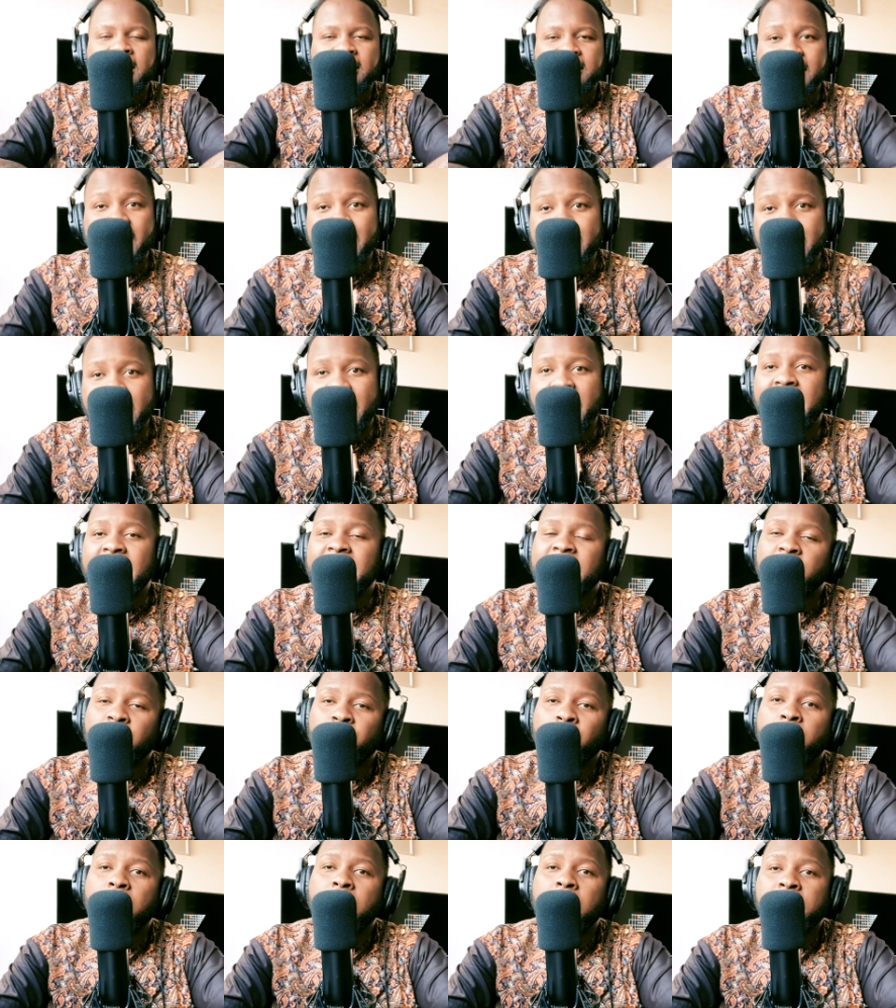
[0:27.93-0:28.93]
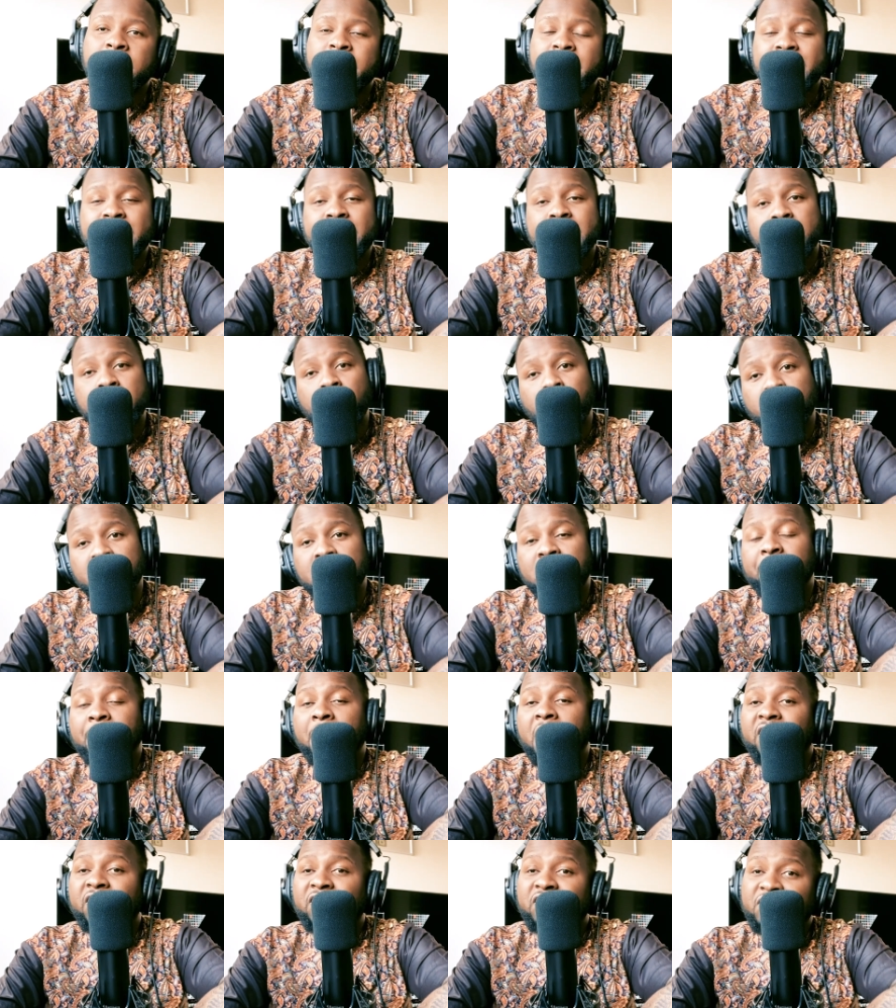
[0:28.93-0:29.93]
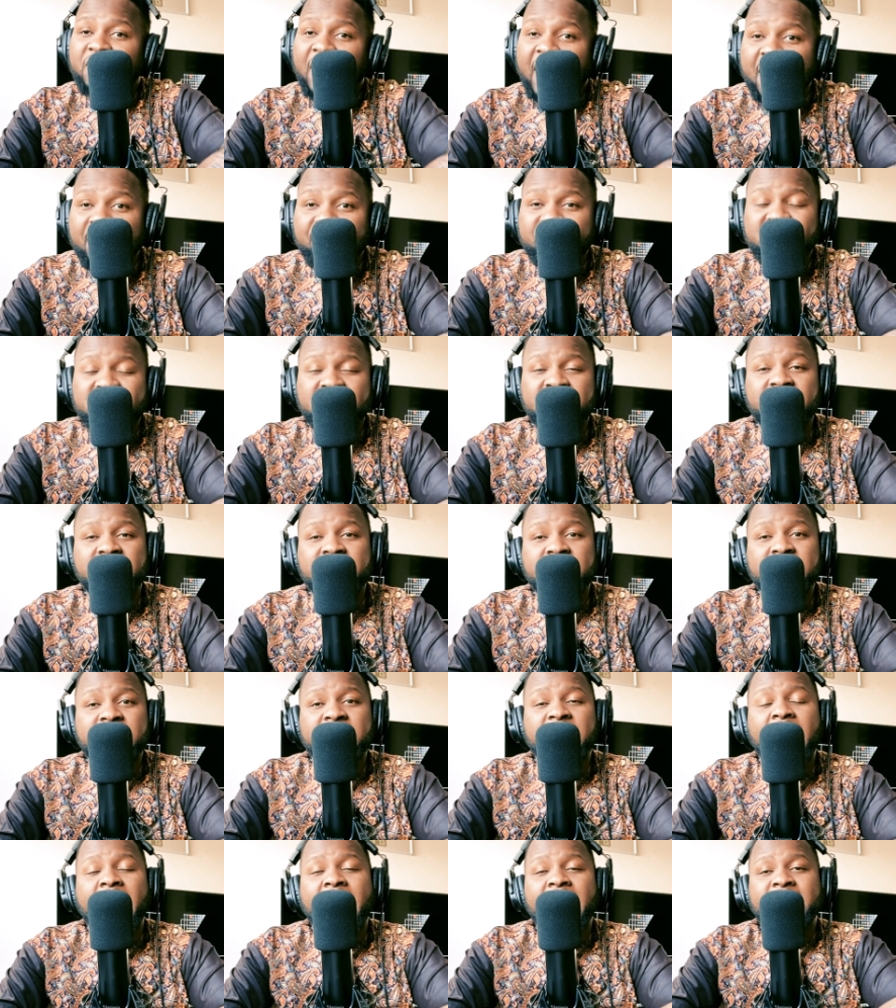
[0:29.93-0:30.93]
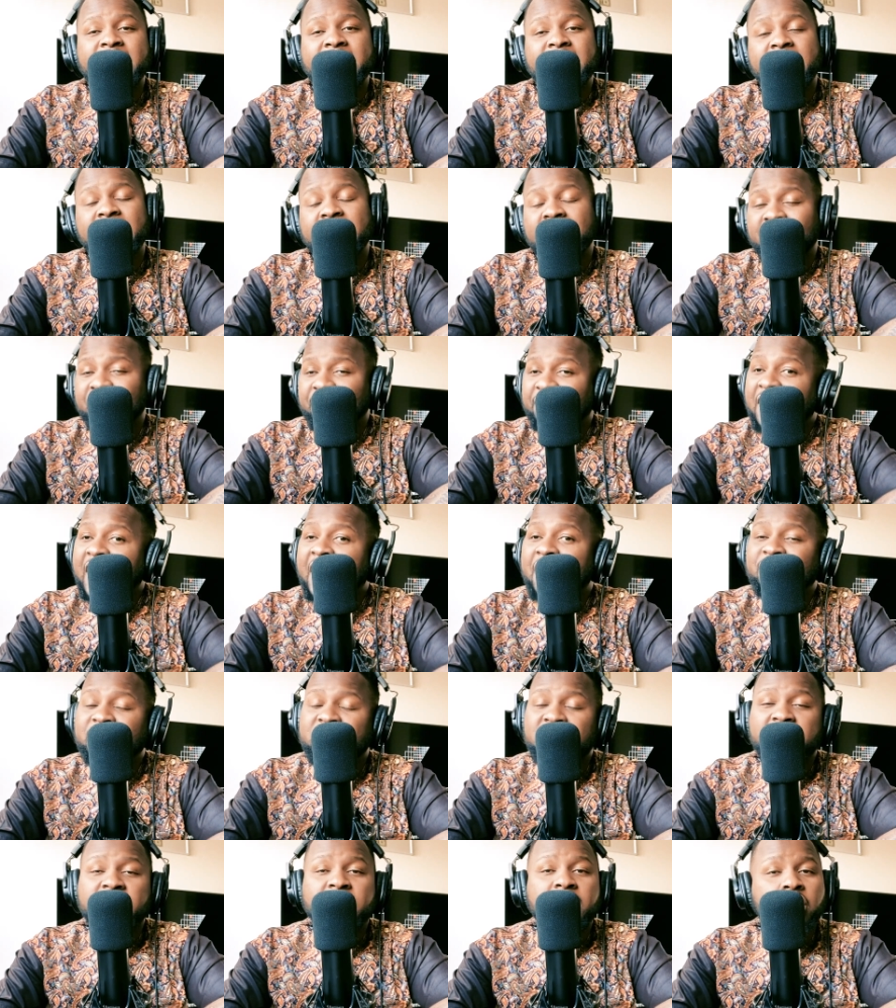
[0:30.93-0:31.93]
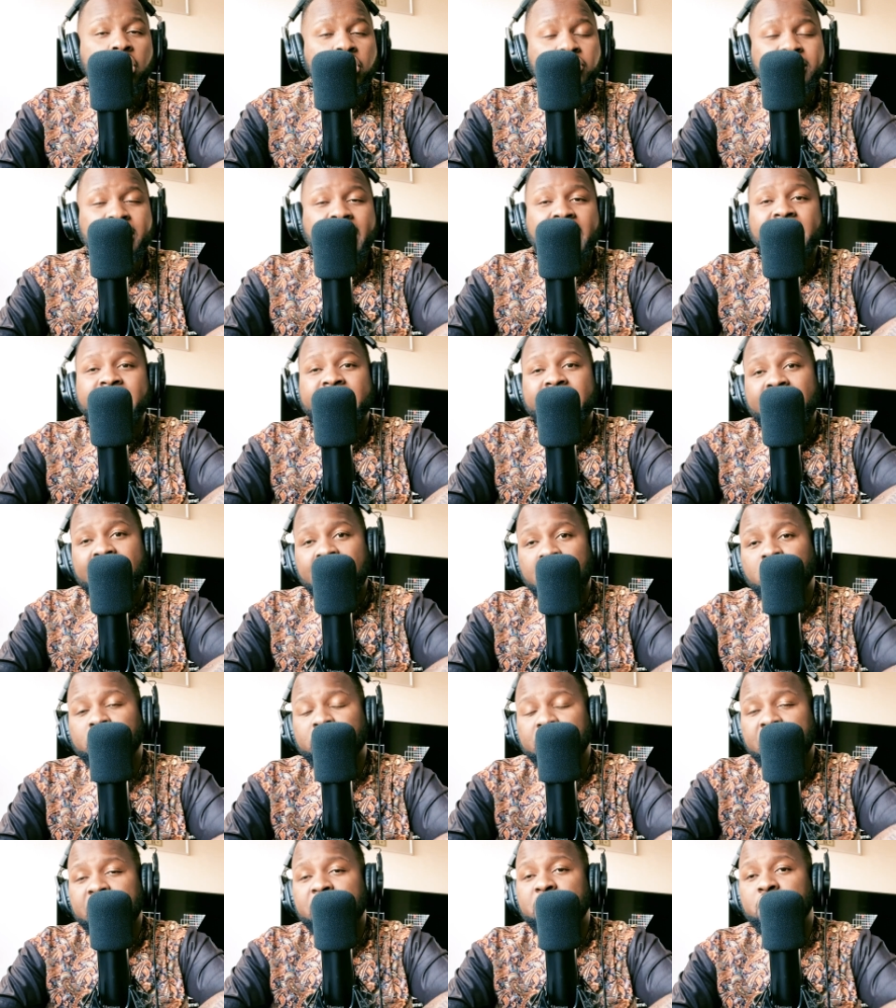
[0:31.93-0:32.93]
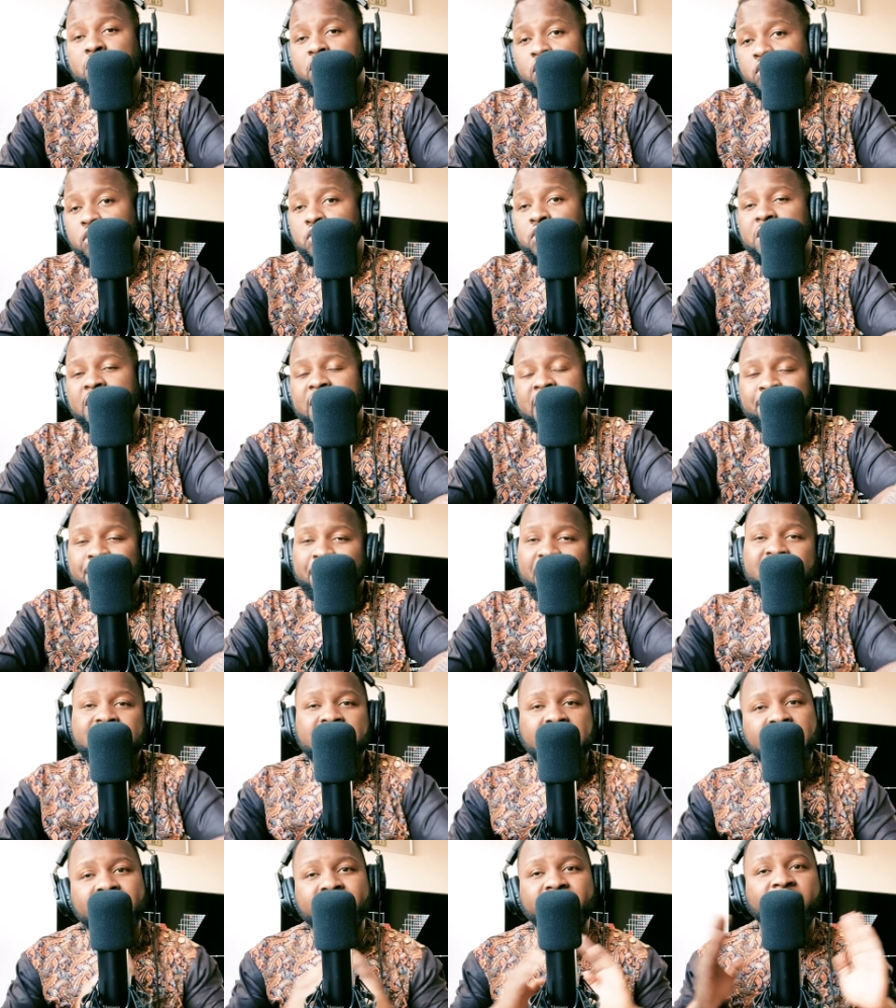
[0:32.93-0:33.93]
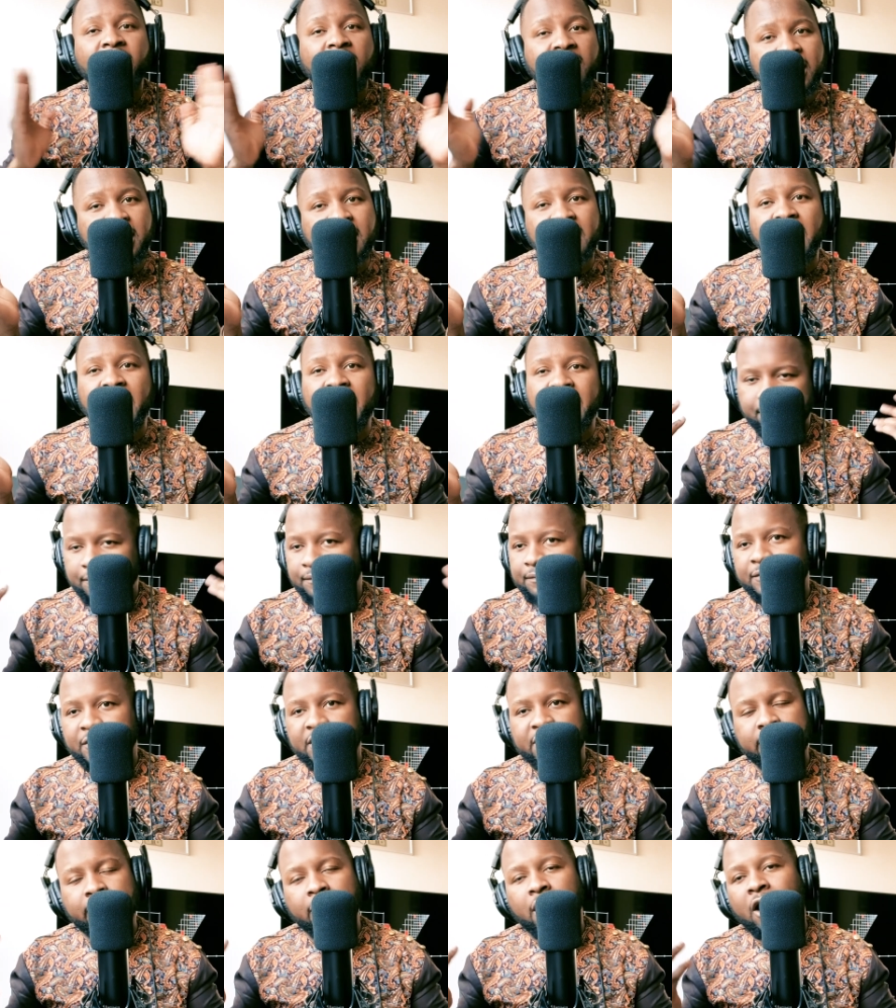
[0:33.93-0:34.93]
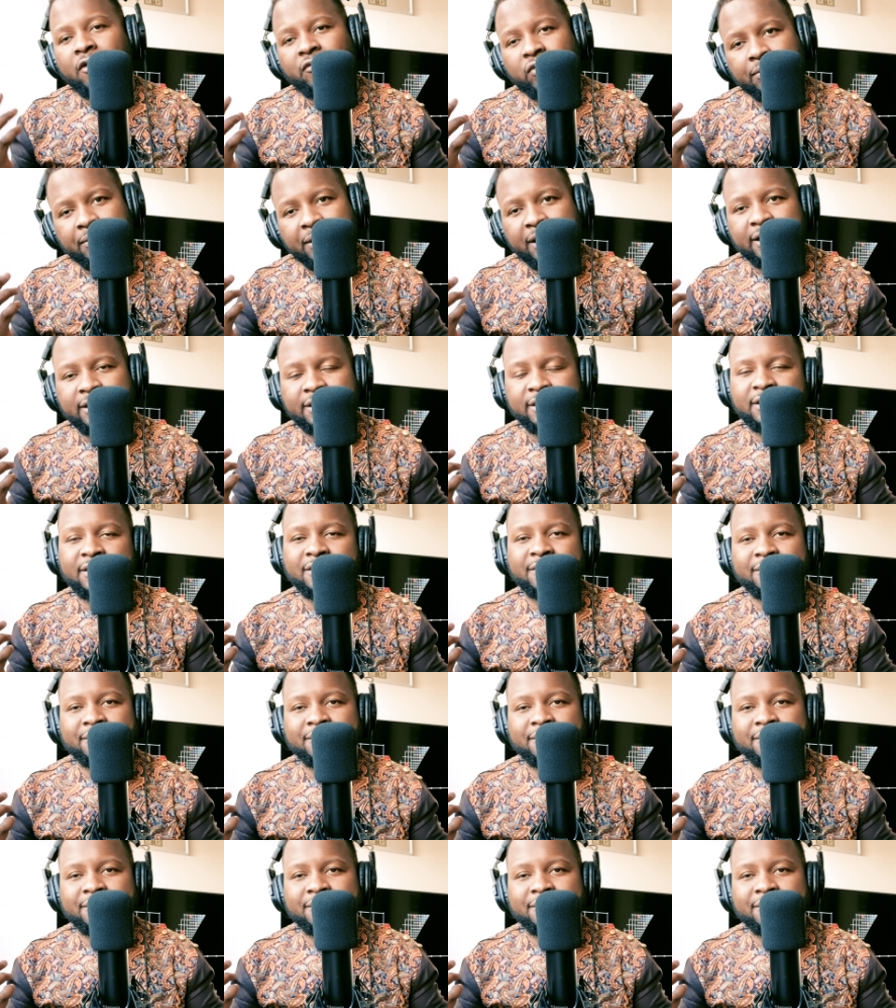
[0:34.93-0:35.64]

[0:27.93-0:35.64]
that anyone that is talking about 5G and saying that 5G cause any health issues is basically fucking lying. It's the government.